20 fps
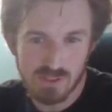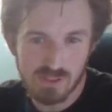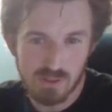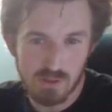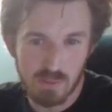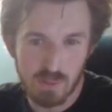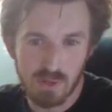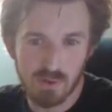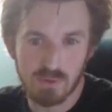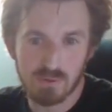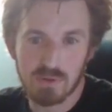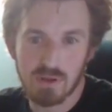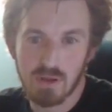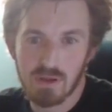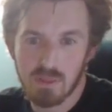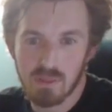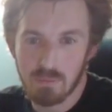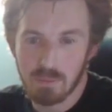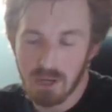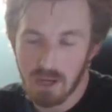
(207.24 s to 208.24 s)
about
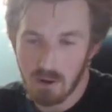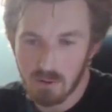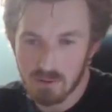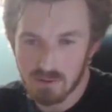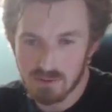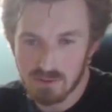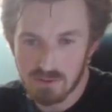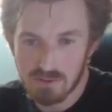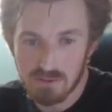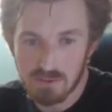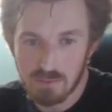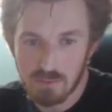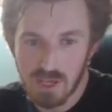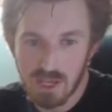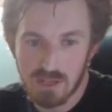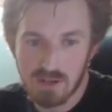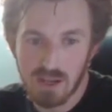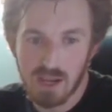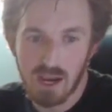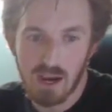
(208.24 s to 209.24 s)
the power system
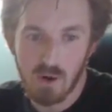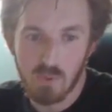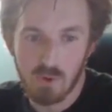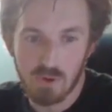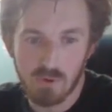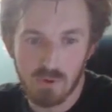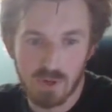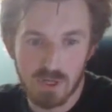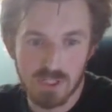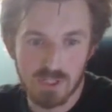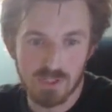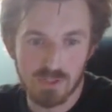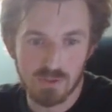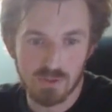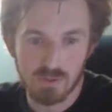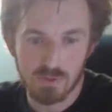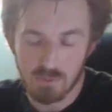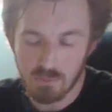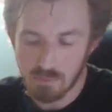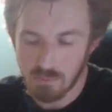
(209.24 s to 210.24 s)
and how we're going
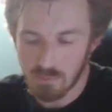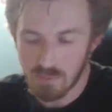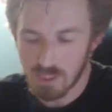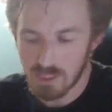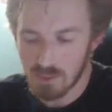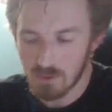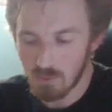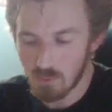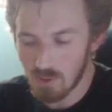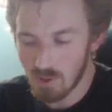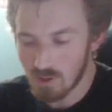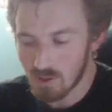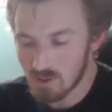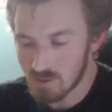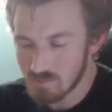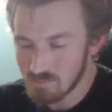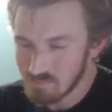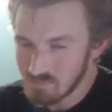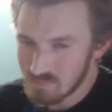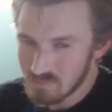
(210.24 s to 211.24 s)
to make it work.
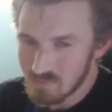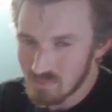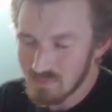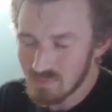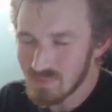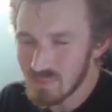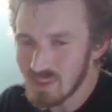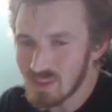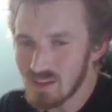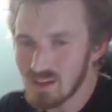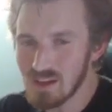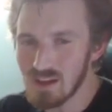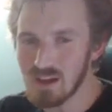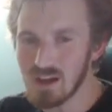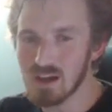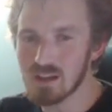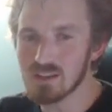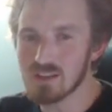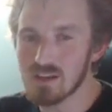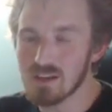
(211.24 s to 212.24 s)

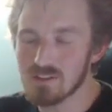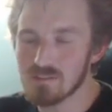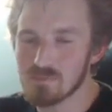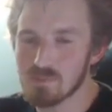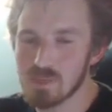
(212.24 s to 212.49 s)
A lot of